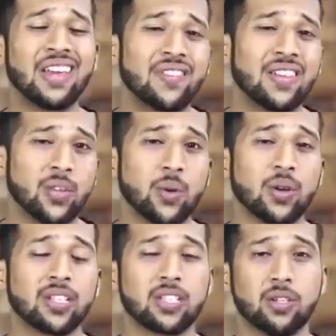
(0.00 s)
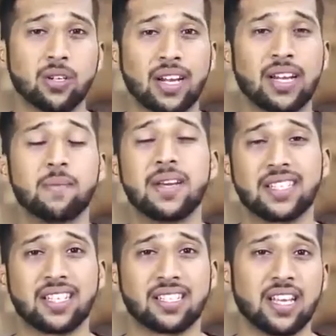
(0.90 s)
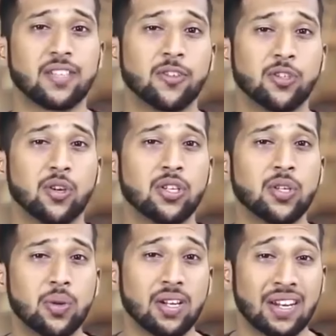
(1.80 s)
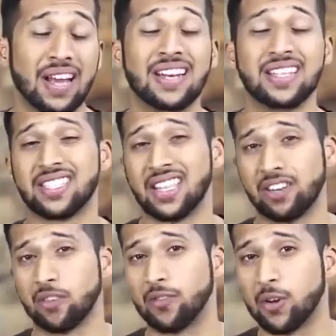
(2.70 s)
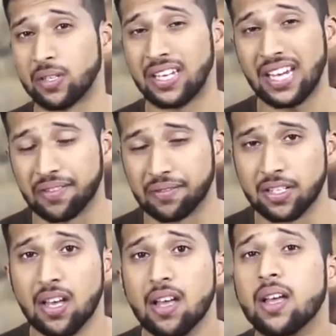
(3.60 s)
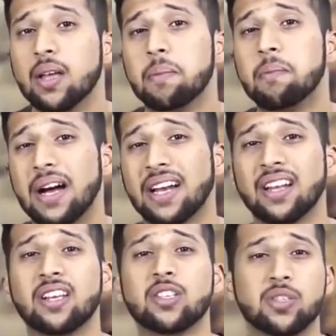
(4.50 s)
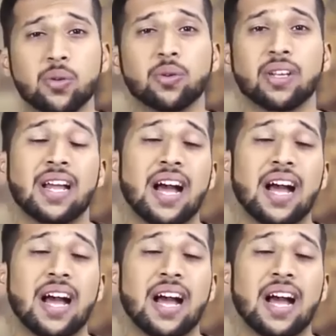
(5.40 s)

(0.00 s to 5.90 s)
even though this looked like a big success for John Newland and his theory of octaves, but soon it